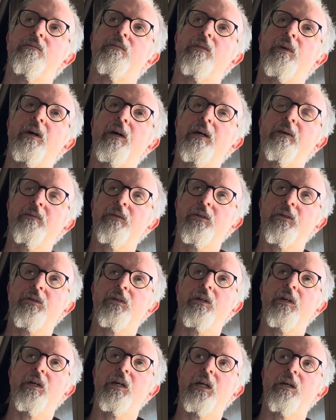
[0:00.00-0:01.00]
I would
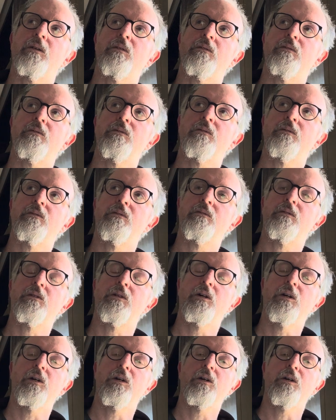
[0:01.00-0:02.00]
say
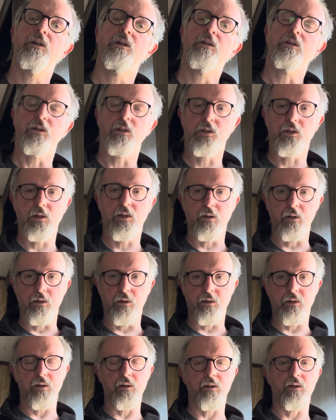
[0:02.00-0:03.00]
you should
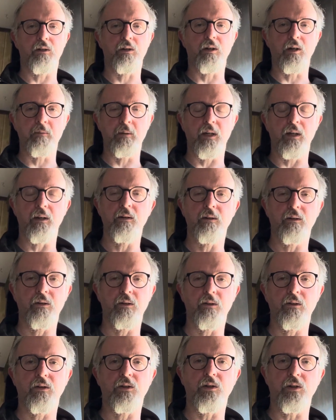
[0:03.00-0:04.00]
learn the dummy
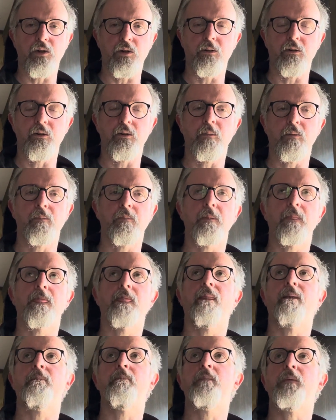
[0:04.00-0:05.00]
third,
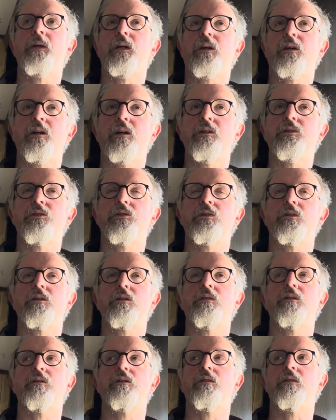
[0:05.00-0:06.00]
because
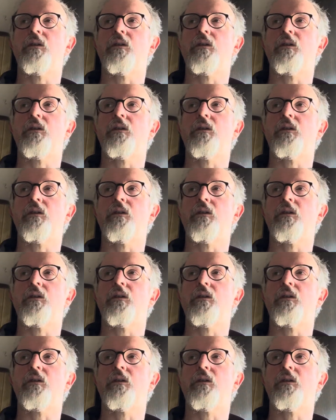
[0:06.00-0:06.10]
the